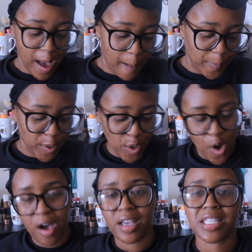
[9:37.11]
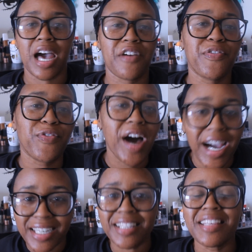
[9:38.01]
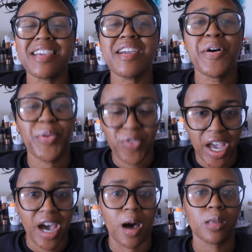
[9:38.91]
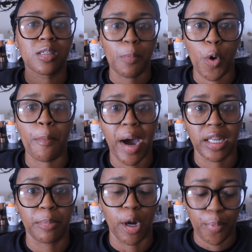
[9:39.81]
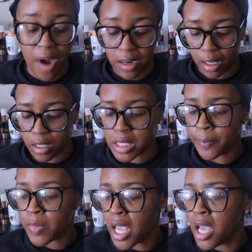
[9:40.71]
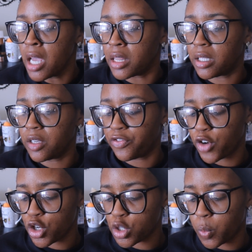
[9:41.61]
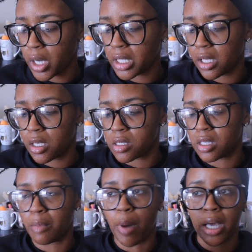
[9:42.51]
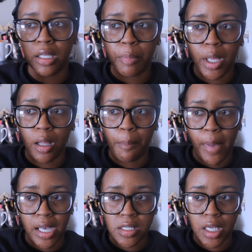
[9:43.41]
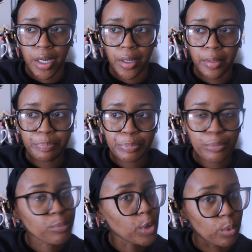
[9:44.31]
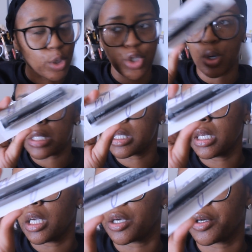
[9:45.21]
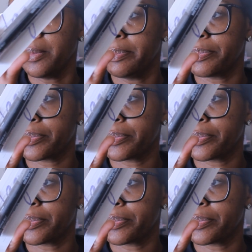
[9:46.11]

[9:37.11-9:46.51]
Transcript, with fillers: happy y'all because I finally found some more Bonnie Bell products. The first one is the Bonnie Bell mascara, which y'all see here.